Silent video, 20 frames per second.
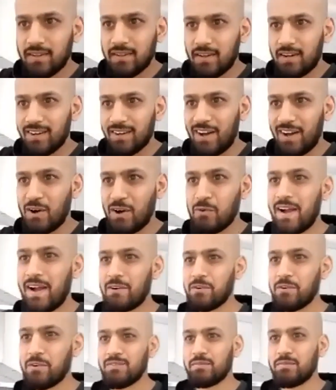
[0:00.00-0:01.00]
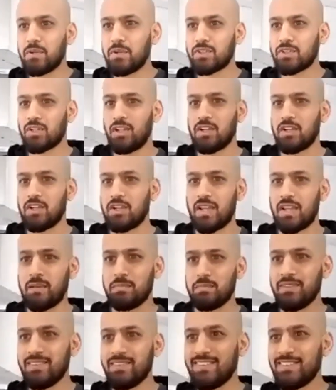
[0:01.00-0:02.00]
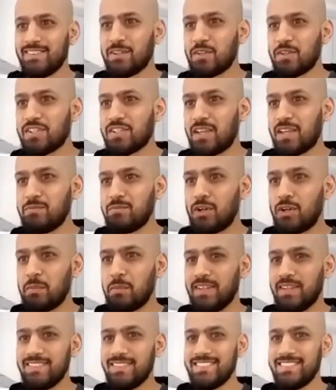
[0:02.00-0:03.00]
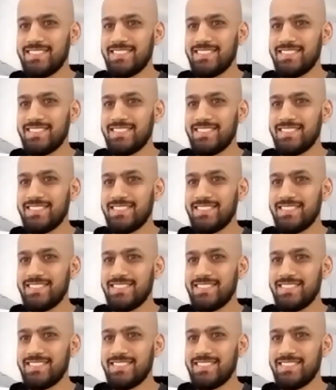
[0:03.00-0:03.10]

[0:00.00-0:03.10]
Oh, wow. MashaAllah, snap. Got the same jar, man.